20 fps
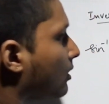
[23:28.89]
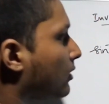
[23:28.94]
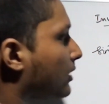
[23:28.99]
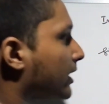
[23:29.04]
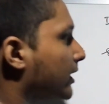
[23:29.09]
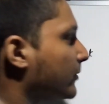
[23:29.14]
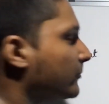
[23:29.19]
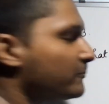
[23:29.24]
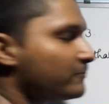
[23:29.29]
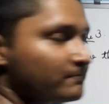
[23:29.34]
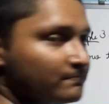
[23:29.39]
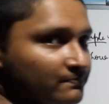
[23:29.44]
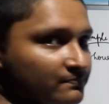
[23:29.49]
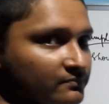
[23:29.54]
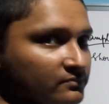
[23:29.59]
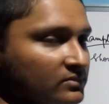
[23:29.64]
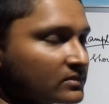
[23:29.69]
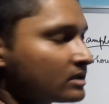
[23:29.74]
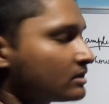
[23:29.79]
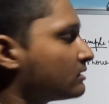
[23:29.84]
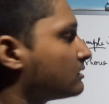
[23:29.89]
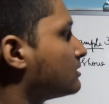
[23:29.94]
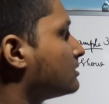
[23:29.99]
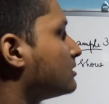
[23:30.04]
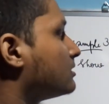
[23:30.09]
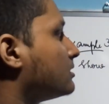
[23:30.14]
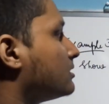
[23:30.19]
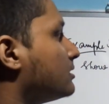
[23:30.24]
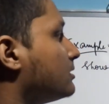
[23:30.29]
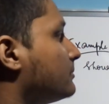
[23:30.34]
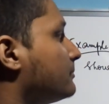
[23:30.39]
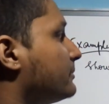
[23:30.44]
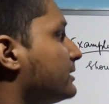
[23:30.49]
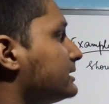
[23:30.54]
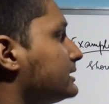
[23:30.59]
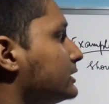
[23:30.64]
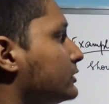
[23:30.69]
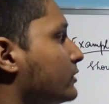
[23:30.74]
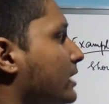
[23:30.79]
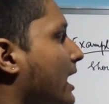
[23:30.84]
Okay,
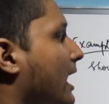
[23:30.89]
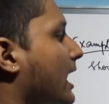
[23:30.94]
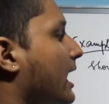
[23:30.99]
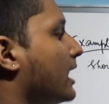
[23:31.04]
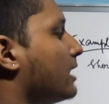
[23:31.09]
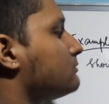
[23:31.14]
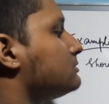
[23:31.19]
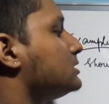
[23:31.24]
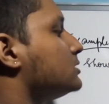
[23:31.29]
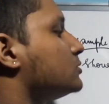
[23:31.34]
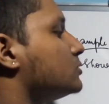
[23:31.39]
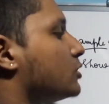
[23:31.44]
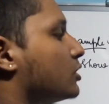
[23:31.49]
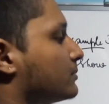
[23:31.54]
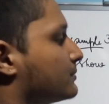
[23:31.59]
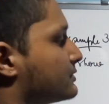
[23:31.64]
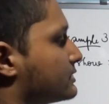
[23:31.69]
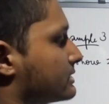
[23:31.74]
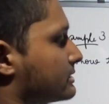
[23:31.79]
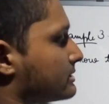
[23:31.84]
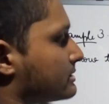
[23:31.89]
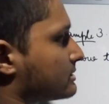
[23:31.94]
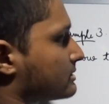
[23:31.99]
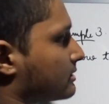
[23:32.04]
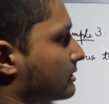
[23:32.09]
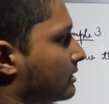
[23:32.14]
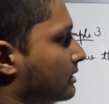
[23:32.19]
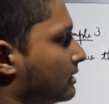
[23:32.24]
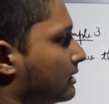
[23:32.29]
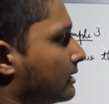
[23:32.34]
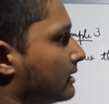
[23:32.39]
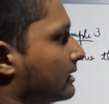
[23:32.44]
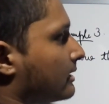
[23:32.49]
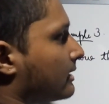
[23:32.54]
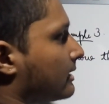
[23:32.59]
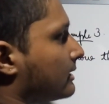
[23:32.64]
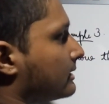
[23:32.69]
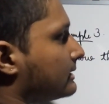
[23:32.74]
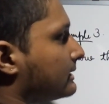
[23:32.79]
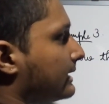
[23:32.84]
but you have two options.
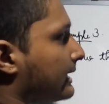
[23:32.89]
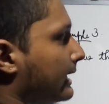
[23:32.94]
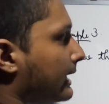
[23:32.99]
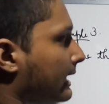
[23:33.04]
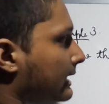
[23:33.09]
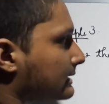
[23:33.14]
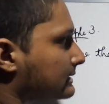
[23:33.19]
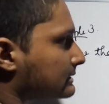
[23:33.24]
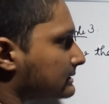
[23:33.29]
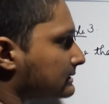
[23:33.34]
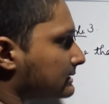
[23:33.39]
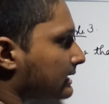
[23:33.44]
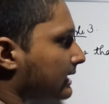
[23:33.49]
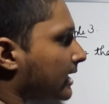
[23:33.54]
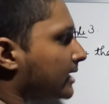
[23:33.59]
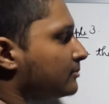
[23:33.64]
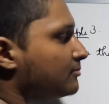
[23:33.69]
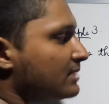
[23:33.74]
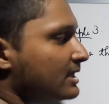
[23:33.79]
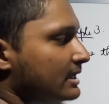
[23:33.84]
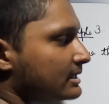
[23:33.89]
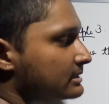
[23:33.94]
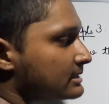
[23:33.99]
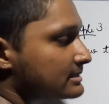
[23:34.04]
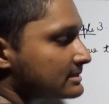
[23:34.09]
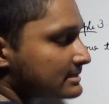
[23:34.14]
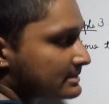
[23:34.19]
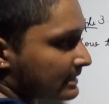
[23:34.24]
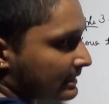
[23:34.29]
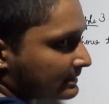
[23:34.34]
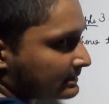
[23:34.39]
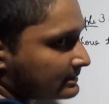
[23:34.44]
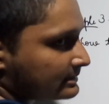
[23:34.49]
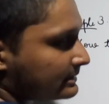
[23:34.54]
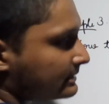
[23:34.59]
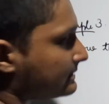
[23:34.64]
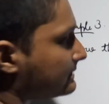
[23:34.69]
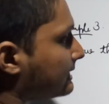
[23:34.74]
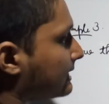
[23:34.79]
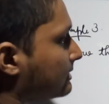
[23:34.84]
X can be either sin
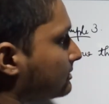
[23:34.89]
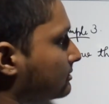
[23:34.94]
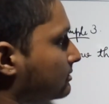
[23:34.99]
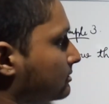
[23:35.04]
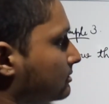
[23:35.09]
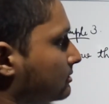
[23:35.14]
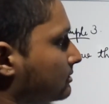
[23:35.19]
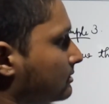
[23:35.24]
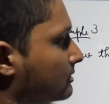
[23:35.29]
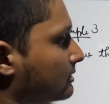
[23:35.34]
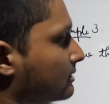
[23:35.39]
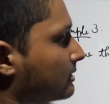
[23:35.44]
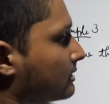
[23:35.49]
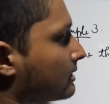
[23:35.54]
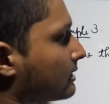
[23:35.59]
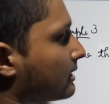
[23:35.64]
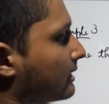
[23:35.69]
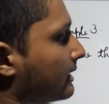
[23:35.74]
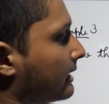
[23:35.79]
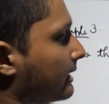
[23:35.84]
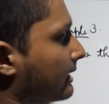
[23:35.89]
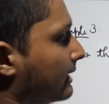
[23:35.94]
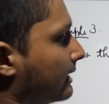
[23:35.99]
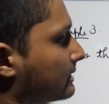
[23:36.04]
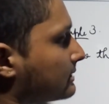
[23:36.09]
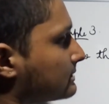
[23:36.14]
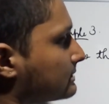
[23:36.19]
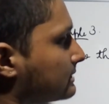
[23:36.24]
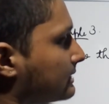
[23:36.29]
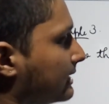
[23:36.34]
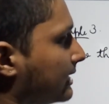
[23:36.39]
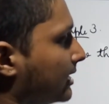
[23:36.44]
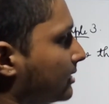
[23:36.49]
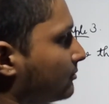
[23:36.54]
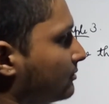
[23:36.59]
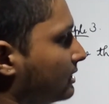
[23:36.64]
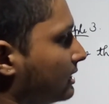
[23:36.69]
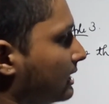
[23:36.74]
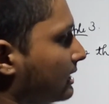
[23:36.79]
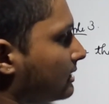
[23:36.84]
theta, x
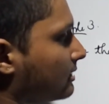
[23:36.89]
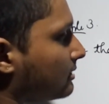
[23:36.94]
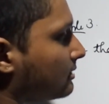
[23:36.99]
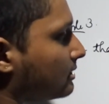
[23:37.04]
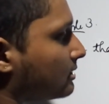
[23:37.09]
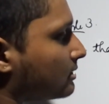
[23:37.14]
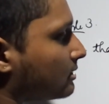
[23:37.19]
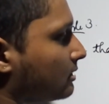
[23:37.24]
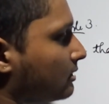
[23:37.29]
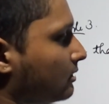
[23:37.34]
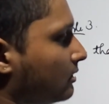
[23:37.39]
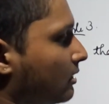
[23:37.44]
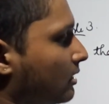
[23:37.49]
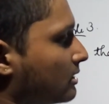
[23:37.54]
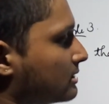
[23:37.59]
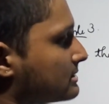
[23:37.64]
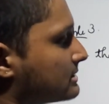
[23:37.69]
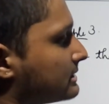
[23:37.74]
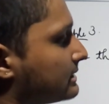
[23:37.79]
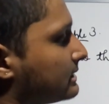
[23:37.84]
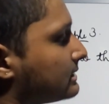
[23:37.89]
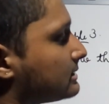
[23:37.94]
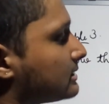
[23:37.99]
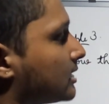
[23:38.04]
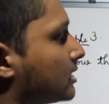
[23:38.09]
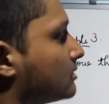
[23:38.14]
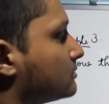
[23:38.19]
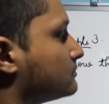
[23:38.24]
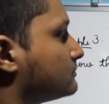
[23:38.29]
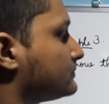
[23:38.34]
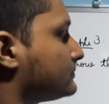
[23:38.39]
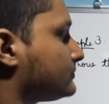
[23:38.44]
can be either cos theta.